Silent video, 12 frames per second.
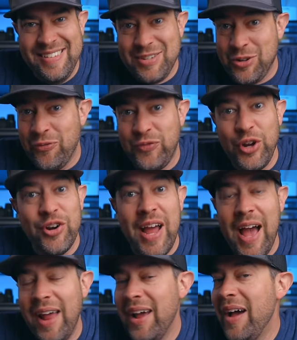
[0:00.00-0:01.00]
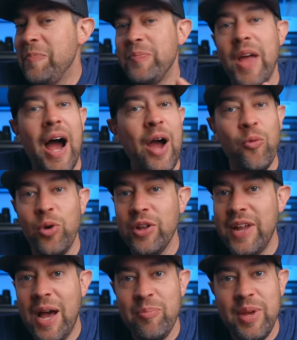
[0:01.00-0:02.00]
So fear not. I will
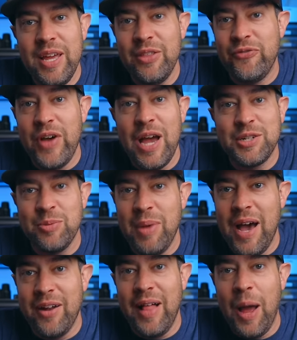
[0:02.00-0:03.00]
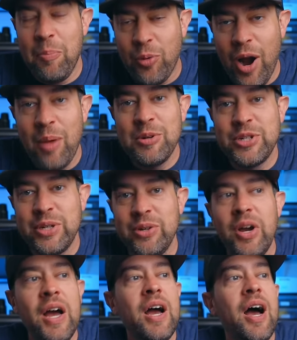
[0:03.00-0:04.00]
not be the fashion model, I promise
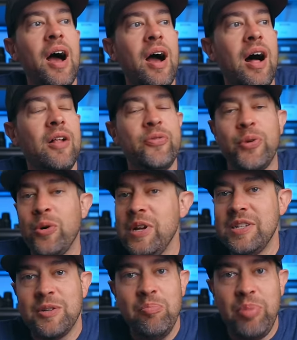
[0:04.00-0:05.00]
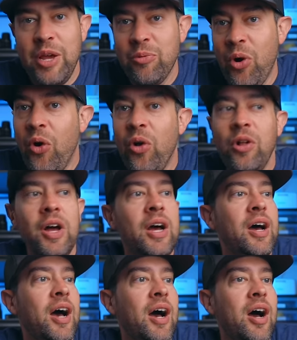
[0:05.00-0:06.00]
you. I'll throw in some B-roll
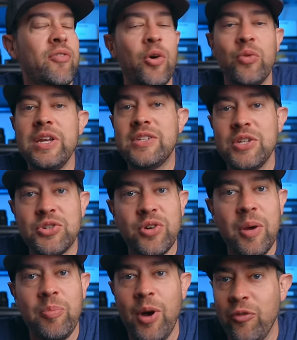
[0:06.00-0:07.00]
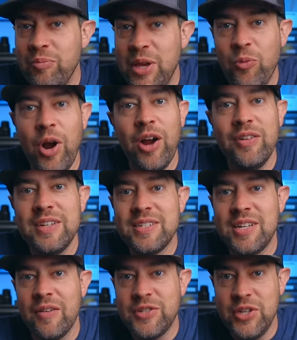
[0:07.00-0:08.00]
of a recent trip of me wearing this
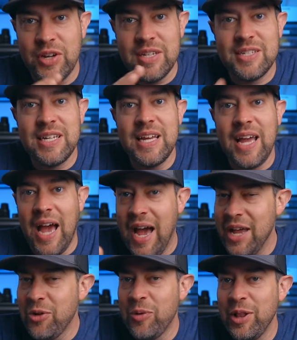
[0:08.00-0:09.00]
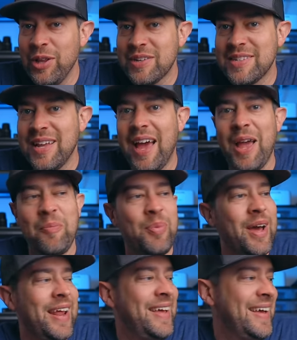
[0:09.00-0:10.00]
stuff so you can see kind of what it looks like,
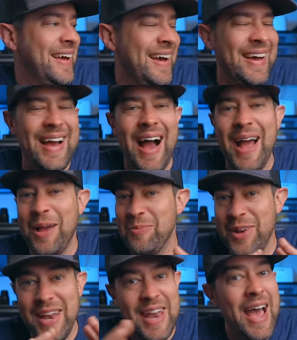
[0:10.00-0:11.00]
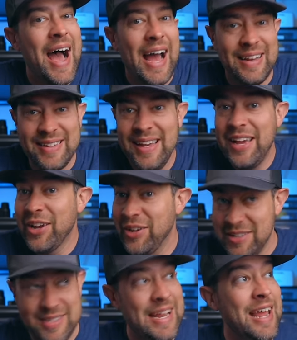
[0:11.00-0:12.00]
but I am not
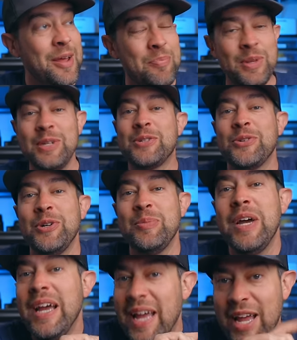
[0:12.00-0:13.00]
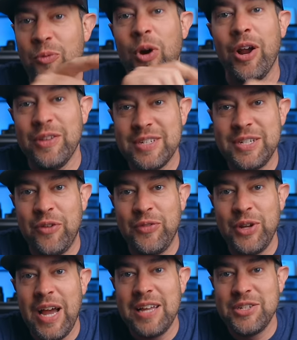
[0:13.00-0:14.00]
gonna stand up in this room and wear this stuff
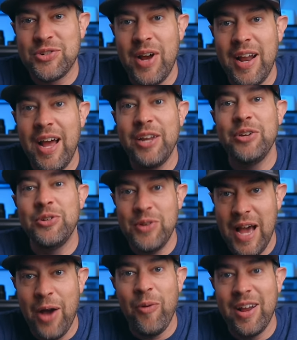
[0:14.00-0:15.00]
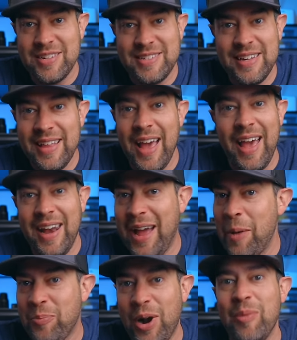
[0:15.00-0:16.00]
for you guys and try it on. You do not wanna see that,
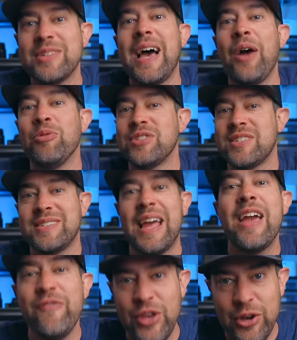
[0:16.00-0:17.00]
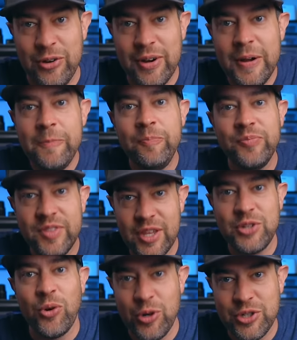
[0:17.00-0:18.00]
I promise. I will save you
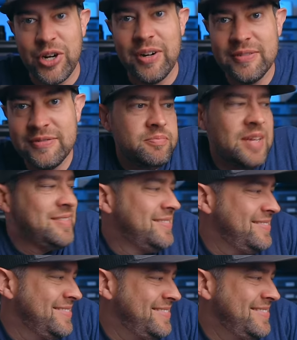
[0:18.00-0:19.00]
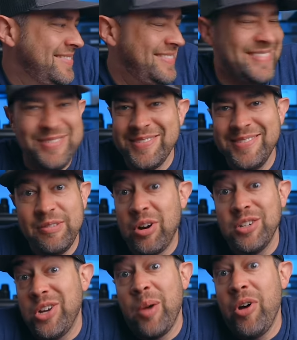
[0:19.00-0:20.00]
the torture.
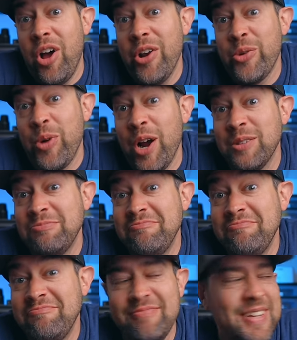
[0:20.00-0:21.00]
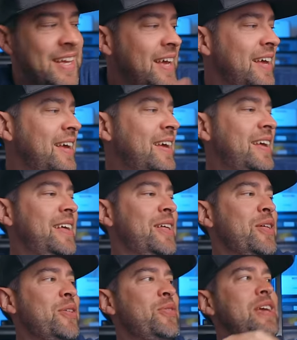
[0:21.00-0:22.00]
We're gonna talk about underwear.
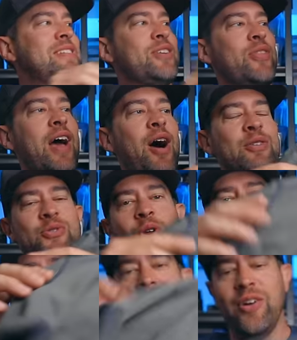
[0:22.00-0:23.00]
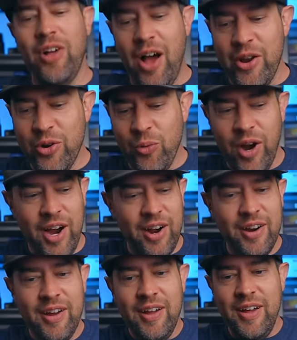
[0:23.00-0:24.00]
These are the Outdoor Vital
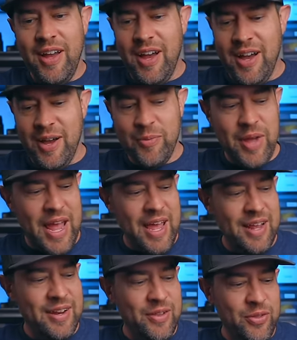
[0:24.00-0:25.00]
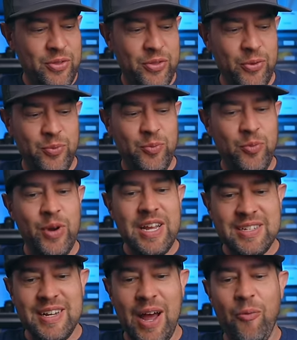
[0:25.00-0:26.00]
underwear. And the
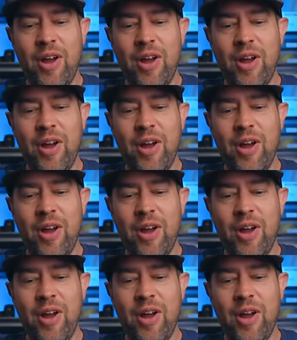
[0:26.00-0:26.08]
reason I